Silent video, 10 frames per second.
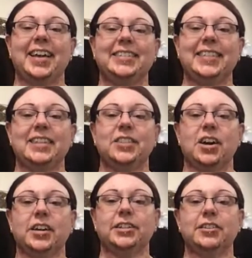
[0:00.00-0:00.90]
A dead
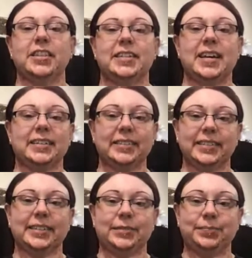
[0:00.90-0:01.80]
dog under the desk.
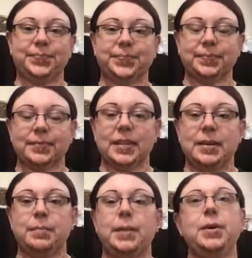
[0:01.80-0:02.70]

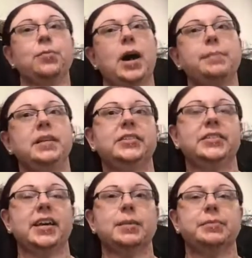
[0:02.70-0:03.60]
Maybe Rob needs to pick
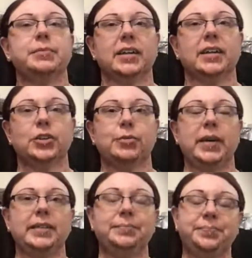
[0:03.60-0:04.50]
up taxidermy.